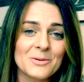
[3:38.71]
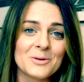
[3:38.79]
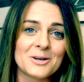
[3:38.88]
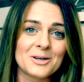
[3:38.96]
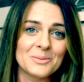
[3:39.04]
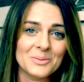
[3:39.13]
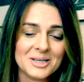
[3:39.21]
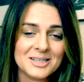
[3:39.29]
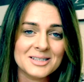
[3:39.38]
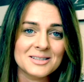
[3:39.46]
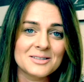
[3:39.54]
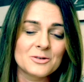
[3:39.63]
We
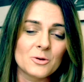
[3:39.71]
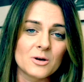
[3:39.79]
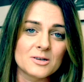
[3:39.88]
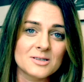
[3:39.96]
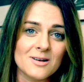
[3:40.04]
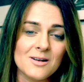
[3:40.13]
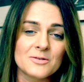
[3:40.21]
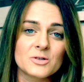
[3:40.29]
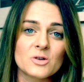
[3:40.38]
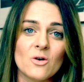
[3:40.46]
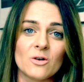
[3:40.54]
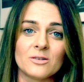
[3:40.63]
repeat it to
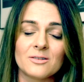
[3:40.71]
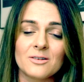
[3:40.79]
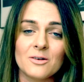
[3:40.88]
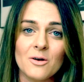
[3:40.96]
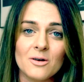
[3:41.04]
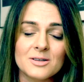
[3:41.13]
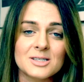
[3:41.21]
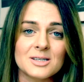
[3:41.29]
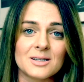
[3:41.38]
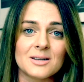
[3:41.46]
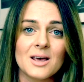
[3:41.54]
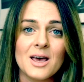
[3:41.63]
ourselves on
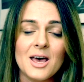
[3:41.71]
constant